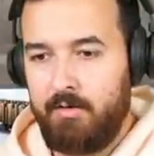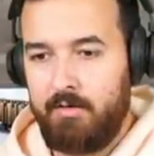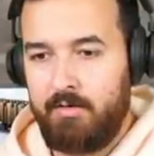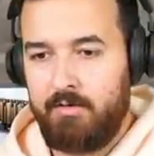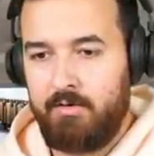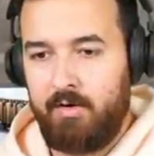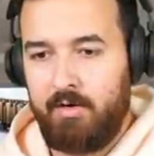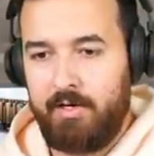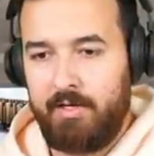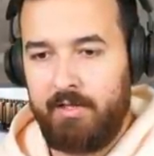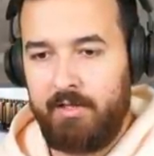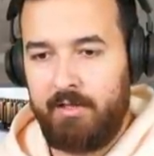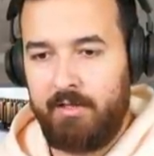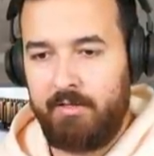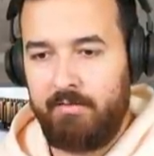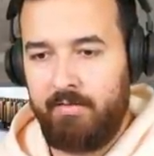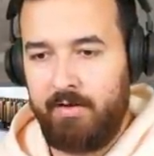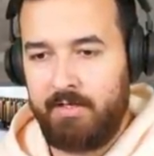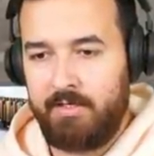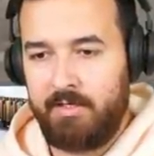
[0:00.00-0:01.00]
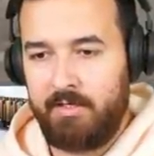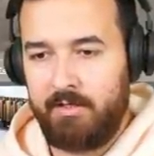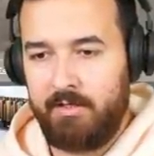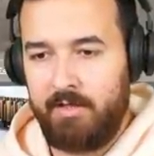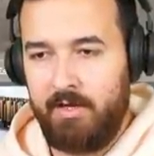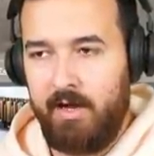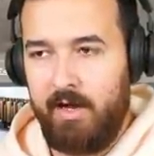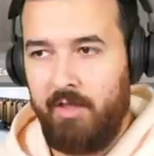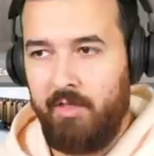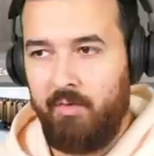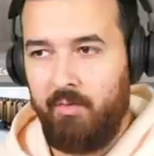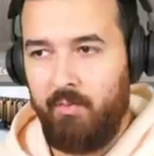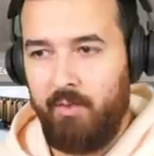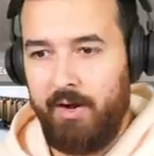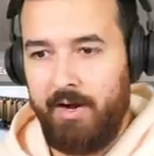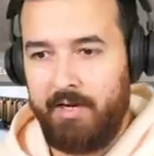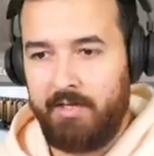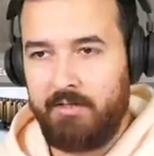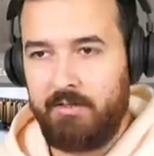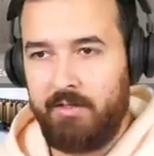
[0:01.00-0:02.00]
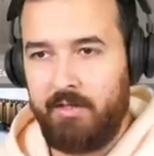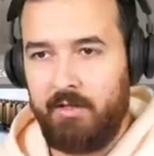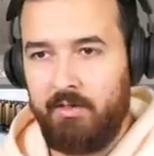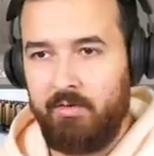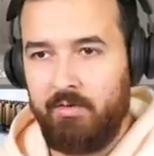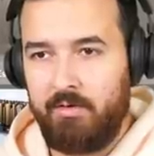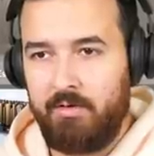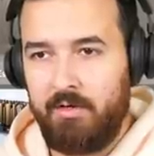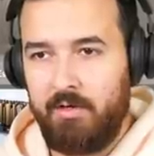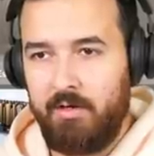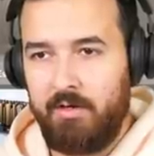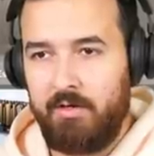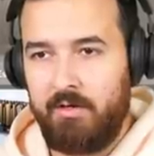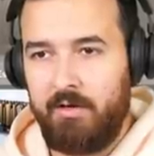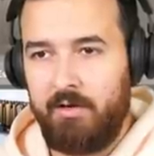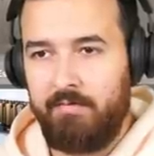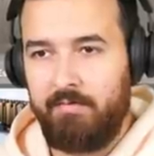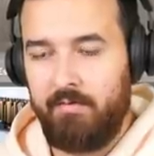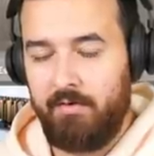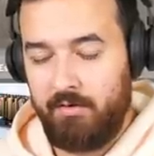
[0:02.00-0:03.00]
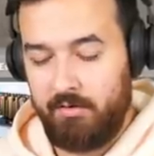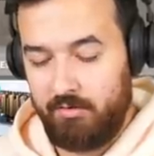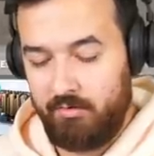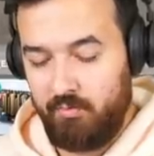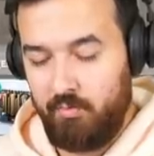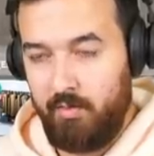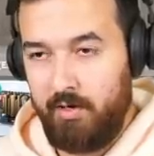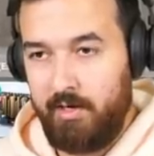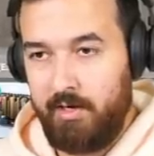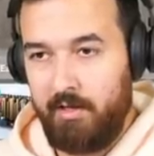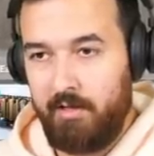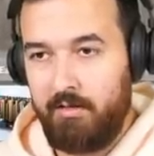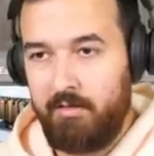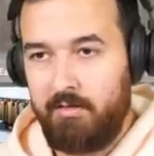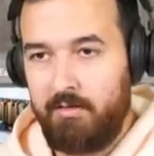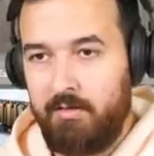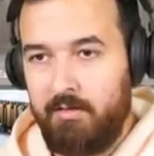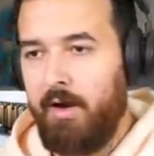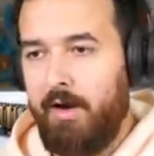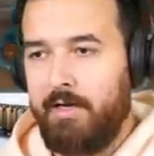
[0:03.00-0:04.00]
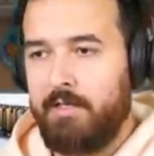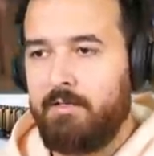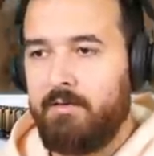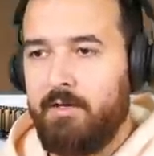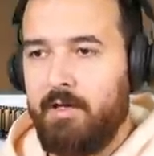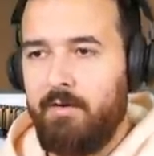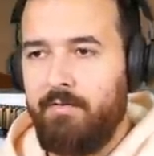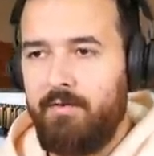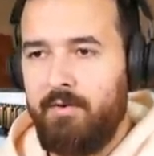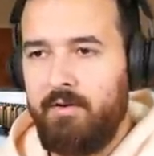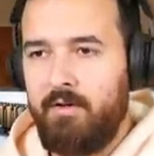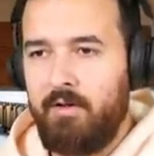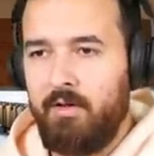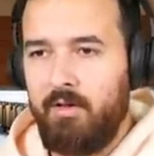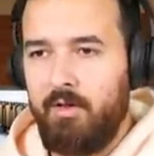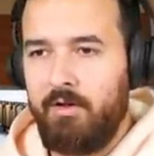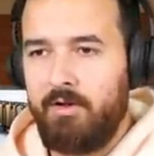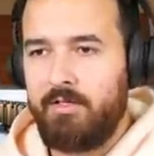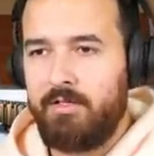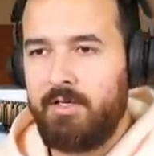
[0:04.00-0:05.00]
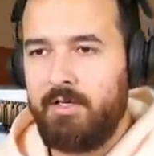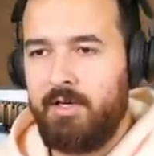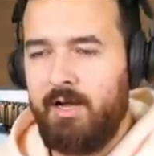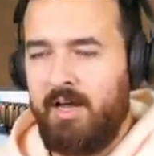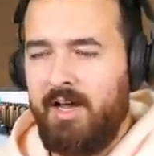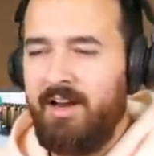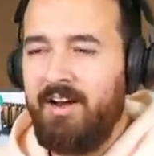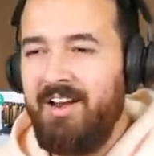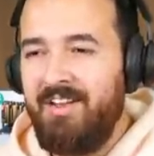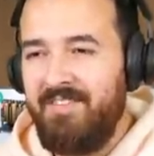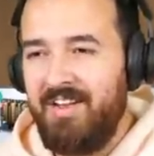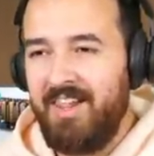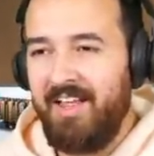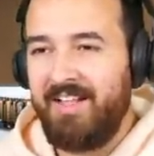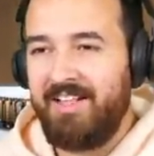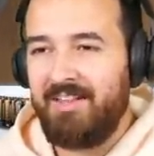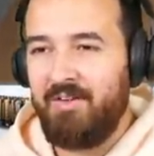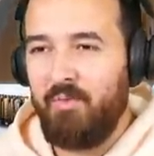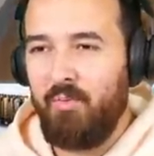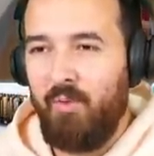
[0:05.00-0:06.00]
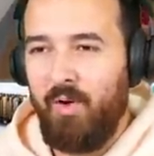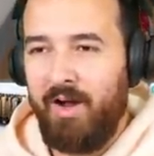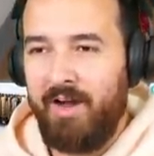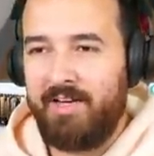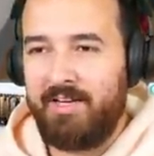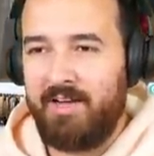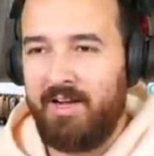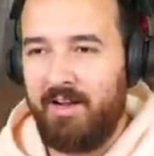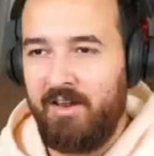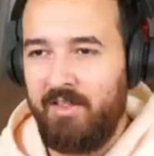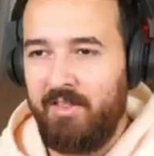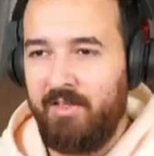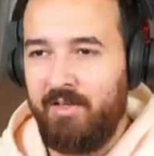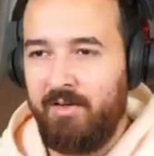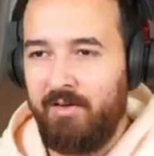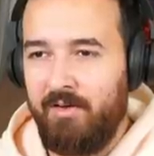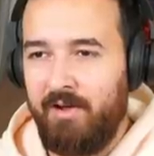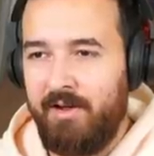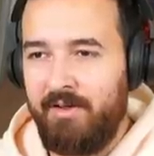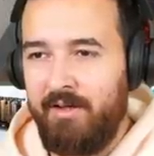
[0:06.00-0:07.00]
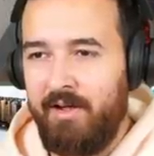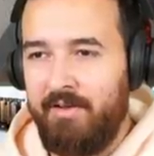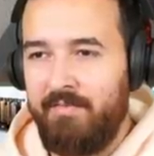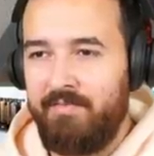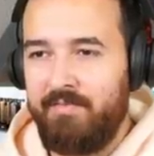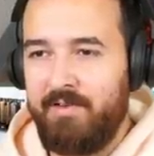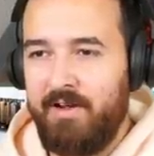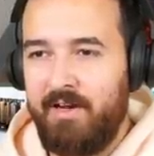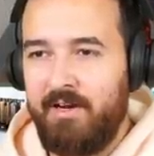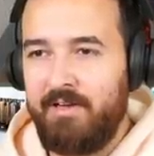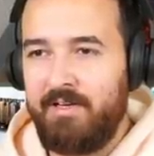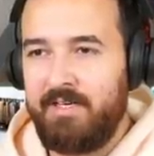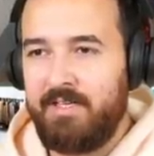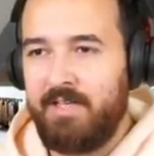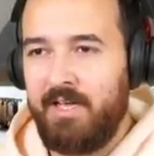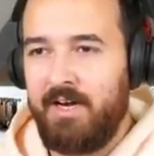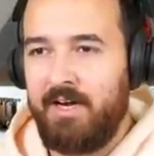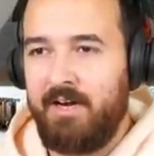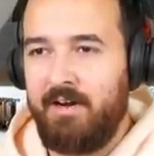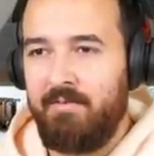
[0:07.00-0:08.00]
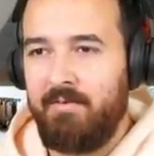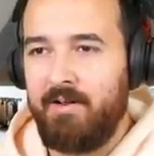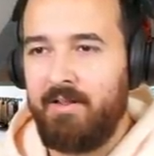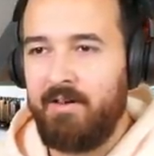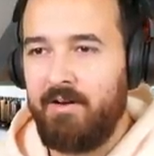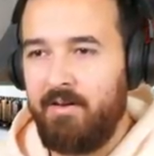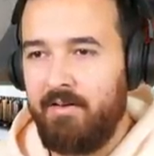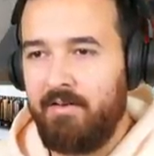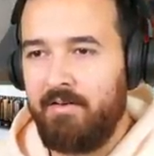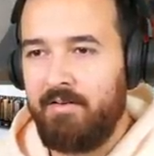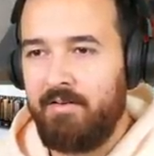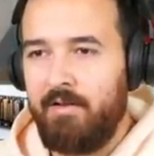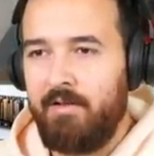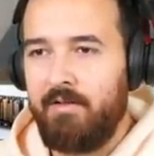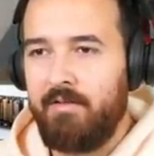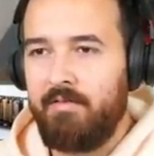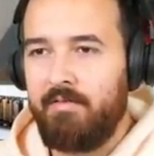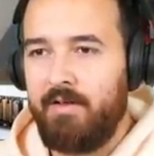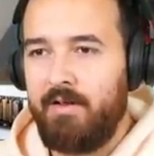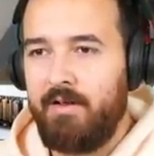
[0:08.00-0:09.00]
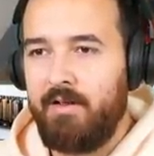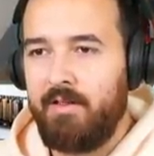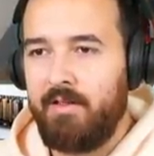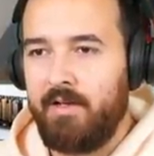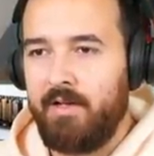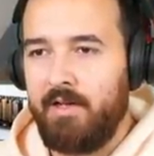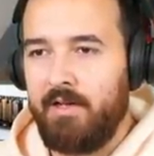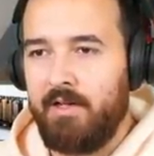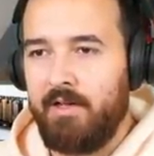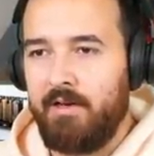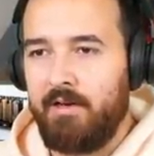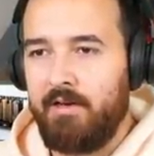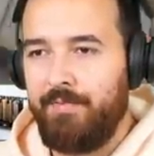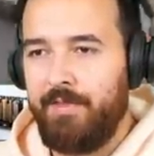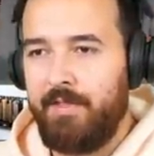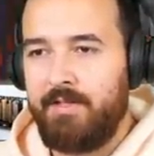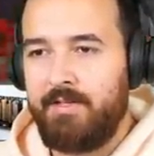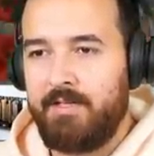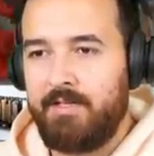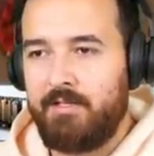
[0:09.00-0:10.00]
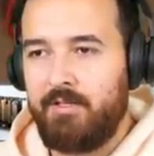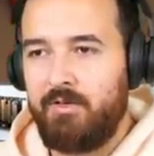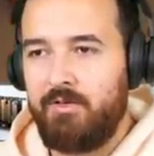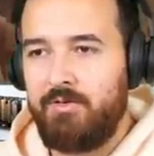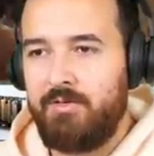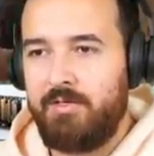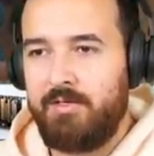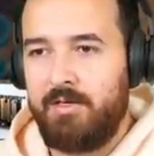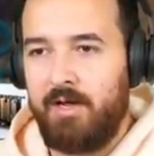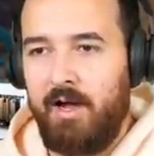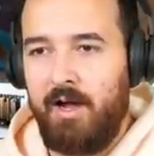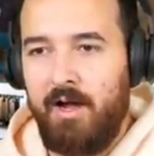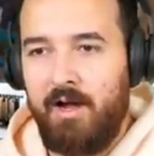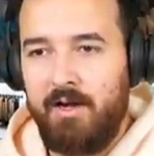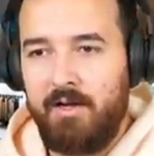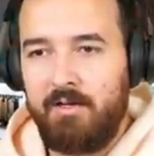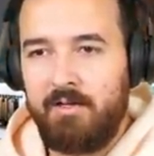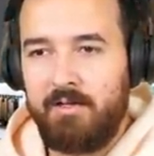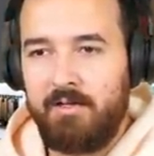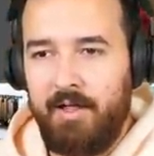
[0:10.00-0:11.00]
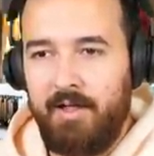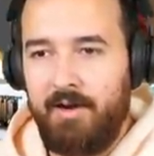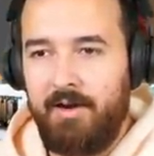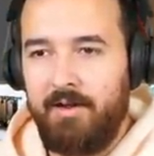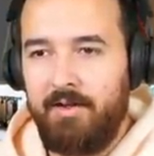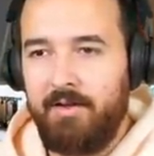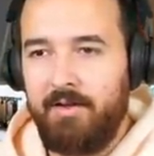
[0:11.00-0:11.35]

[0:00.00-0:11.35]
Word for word: And just try to get these facing the other way so they look different as well. All right, so we got a few clothes in here. I don't know if I like the white color though. I, have kind of decided I really don't, not feeling it. And that's like too dark. I don't